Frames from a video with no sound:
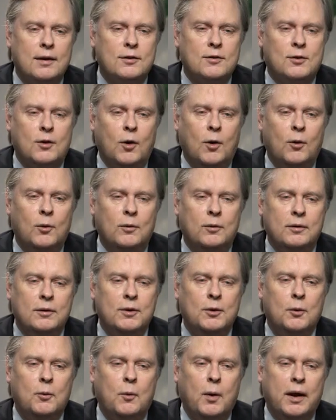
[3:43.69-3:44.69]
So
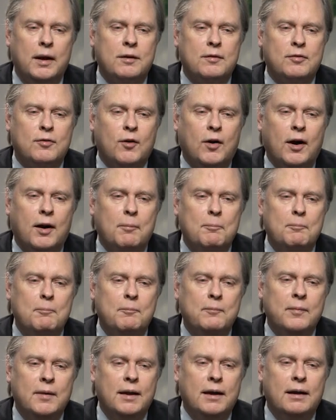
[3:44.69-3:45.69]
you went
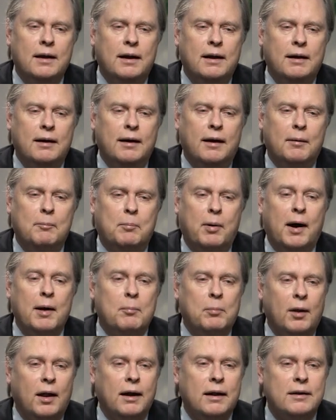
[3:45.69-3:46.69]
from
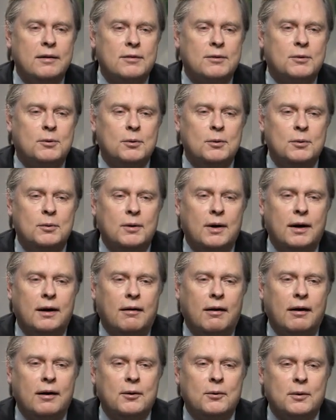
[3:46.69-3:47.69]
pipelines to
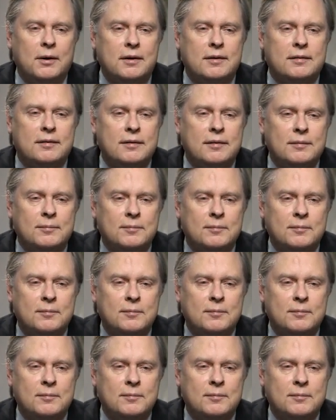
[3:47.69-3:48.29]
arteries.